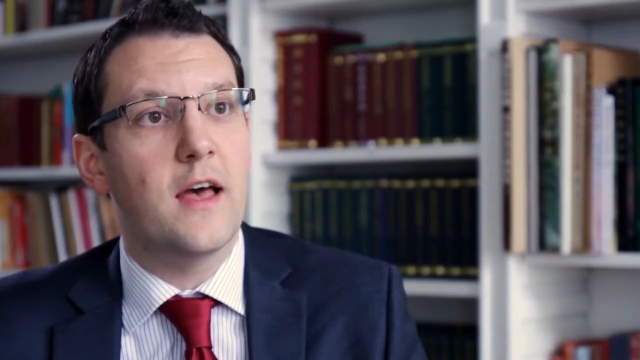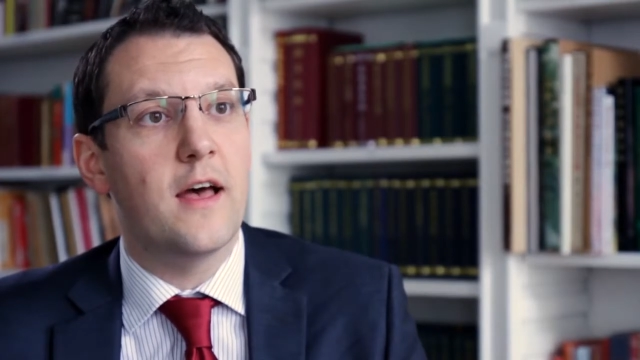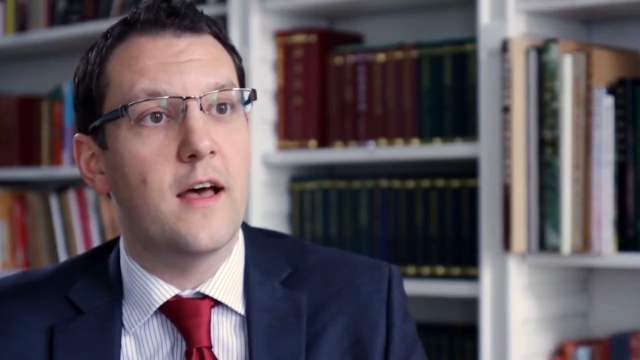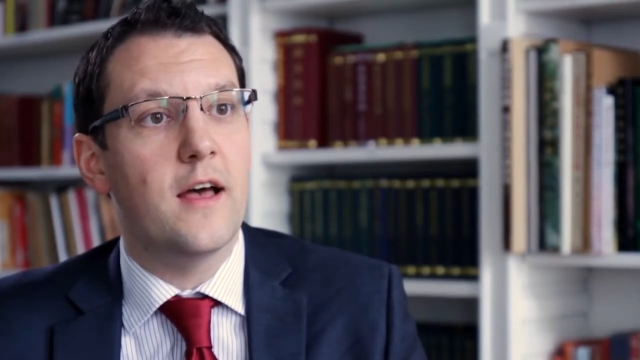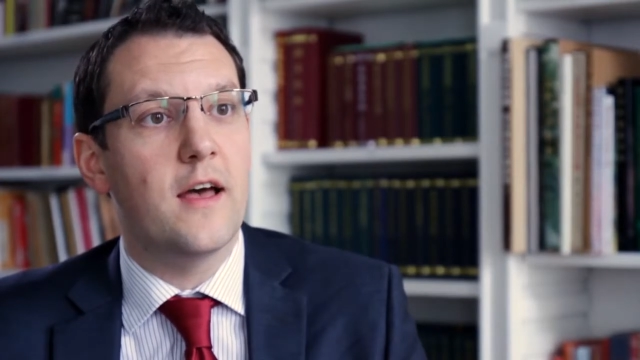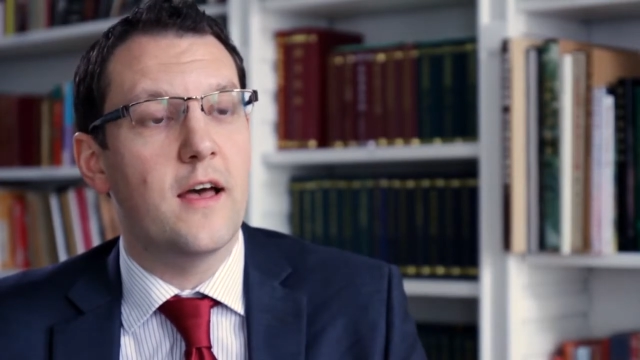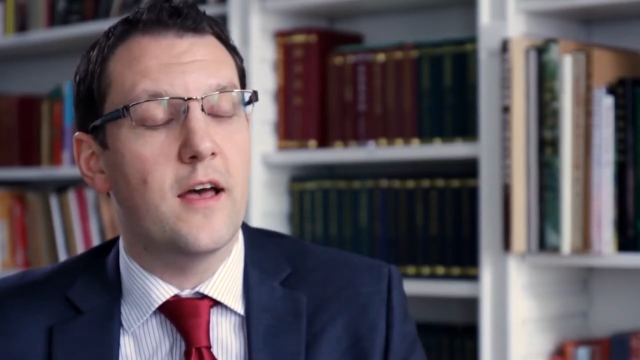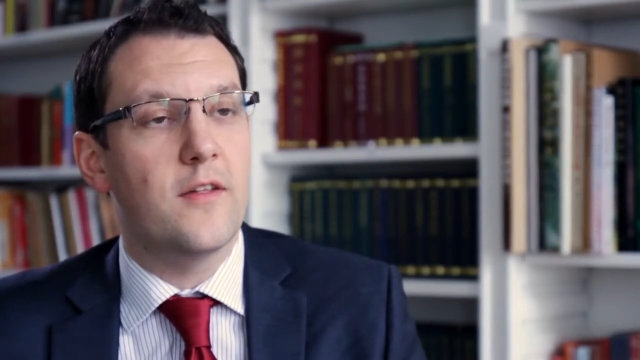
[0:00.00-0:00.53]

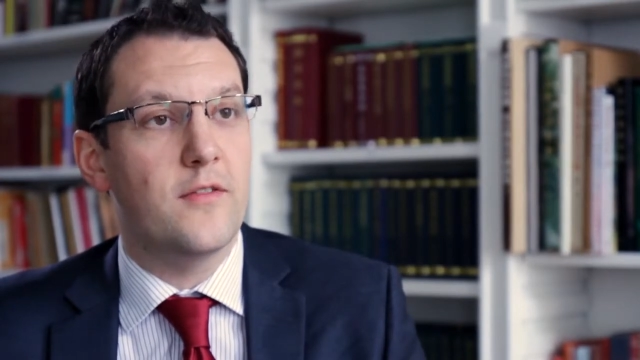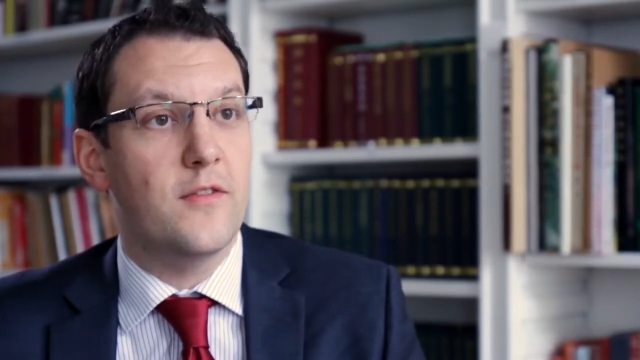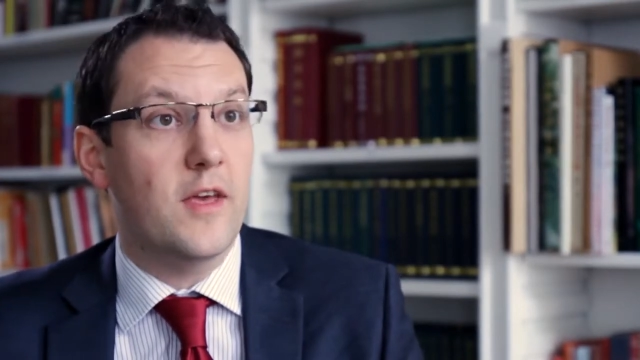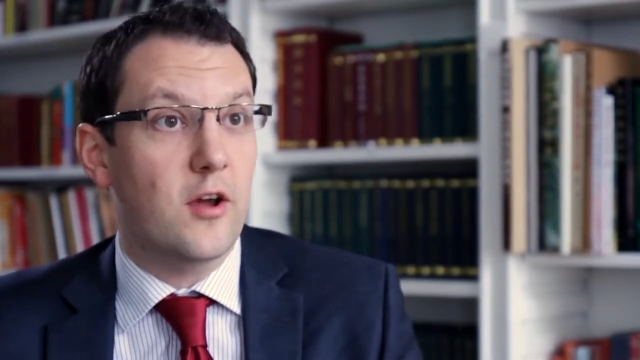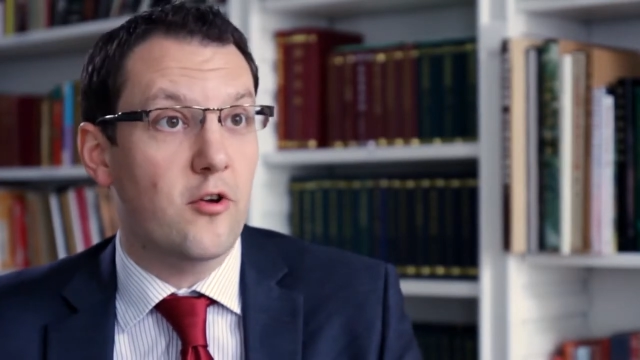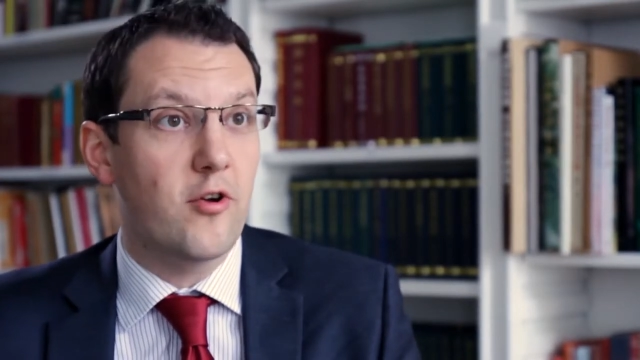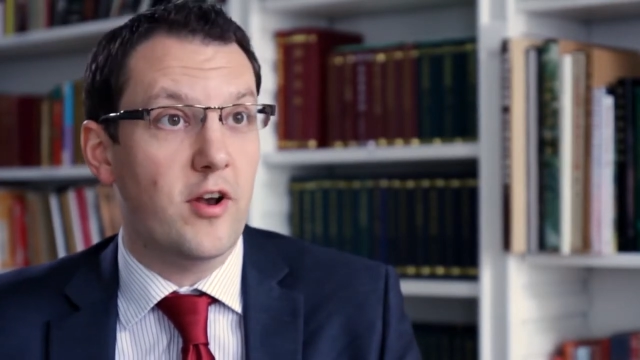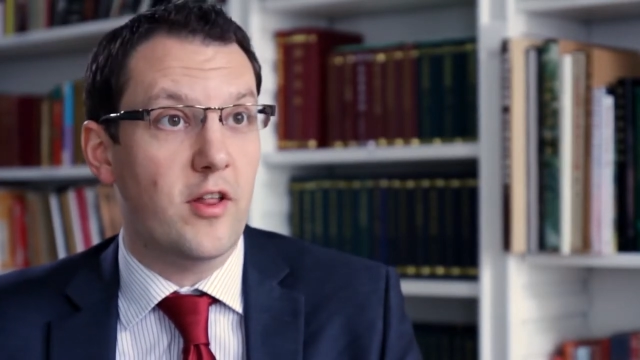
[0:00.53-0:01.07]

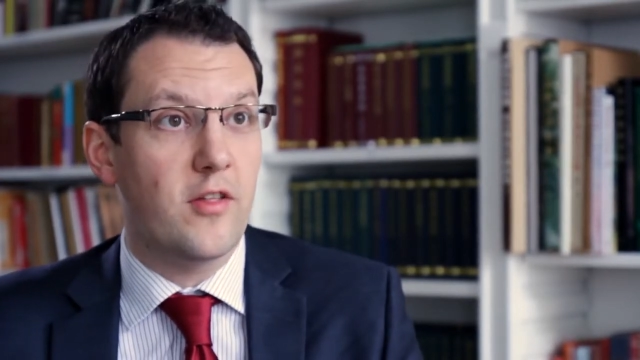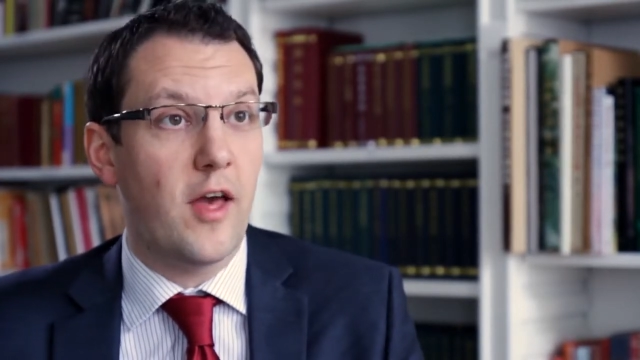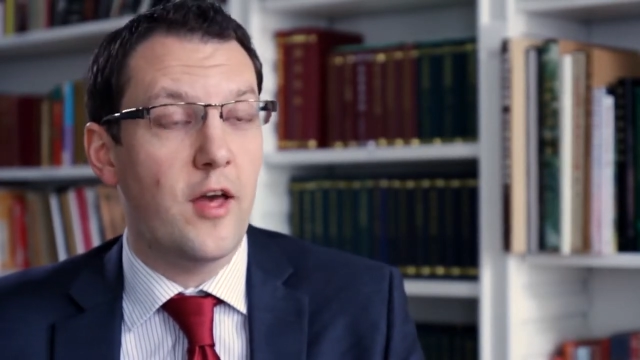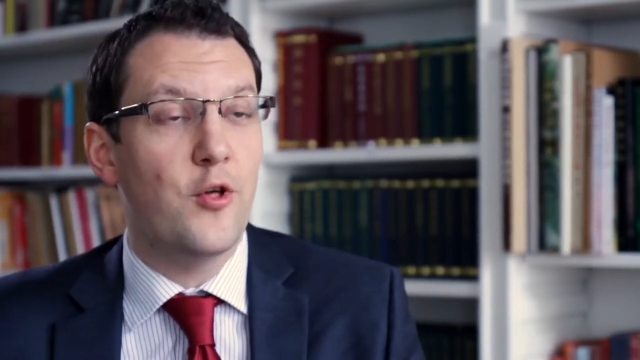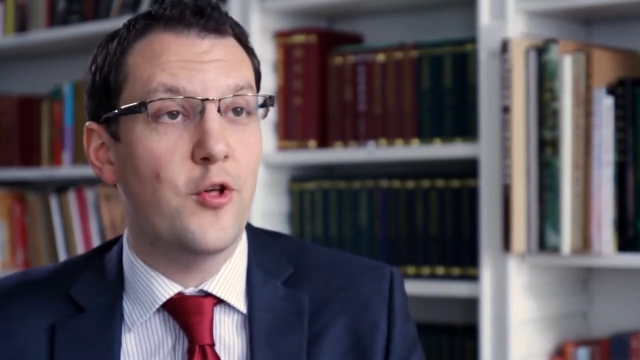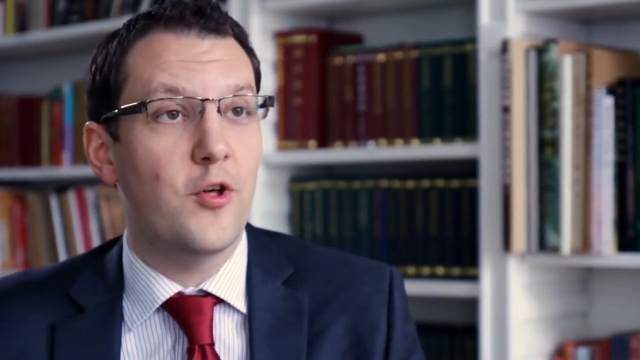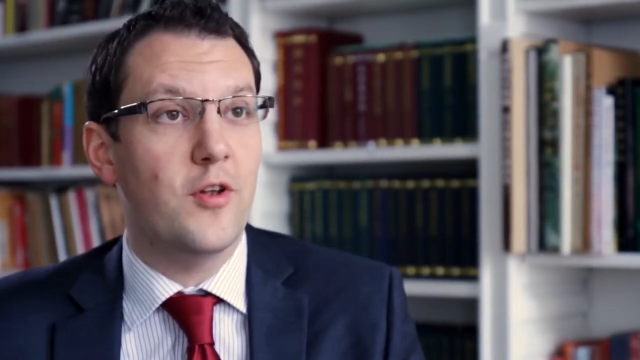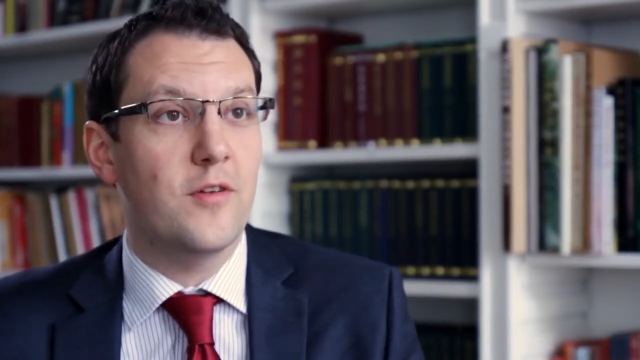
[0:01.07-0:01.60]

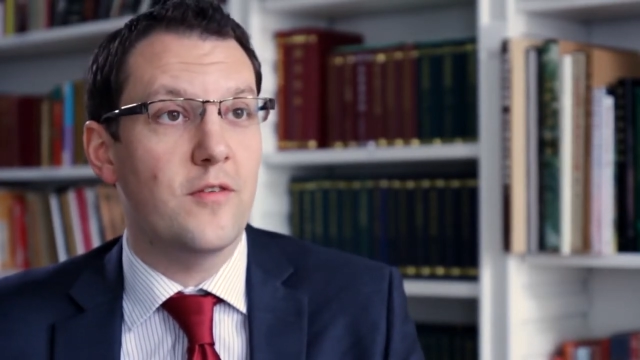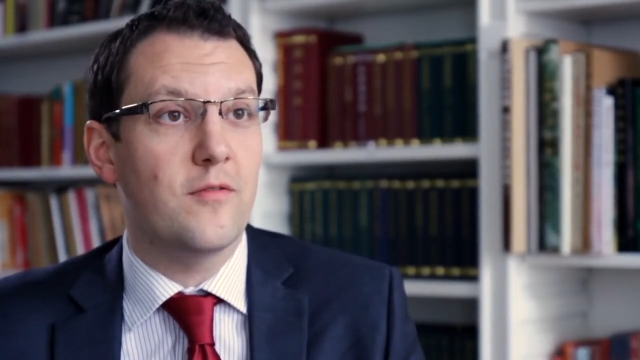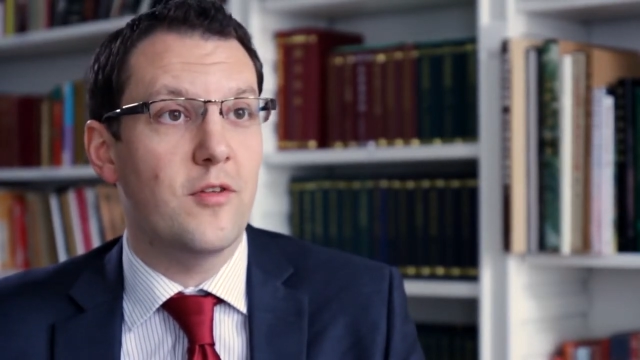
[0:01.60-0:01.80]
accreditation